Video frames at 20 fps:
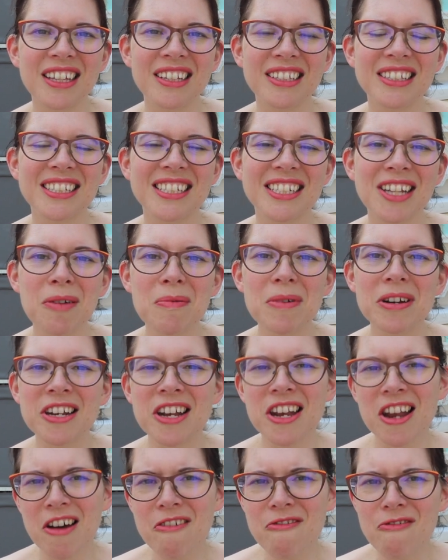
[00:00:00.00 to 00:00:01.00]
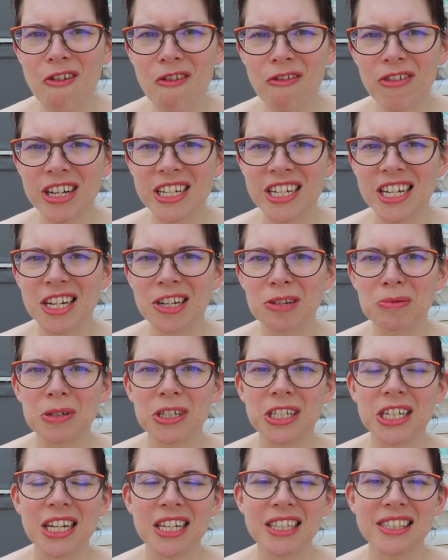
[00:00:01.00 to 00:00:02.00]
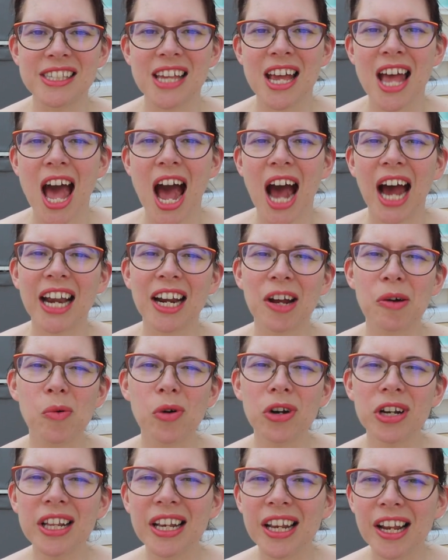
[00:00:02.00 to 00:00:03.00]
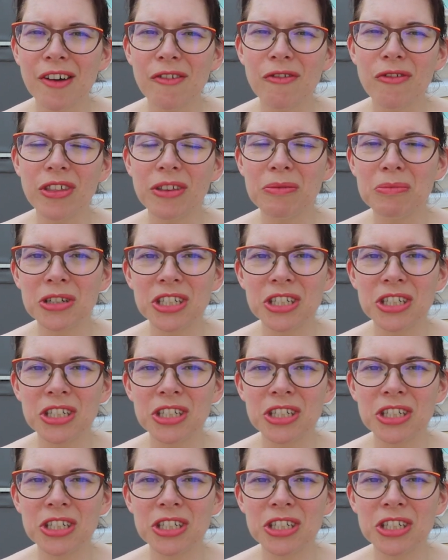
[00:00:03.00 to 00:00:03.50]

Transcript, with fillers: there's so much love for vintage machines and I wanna love the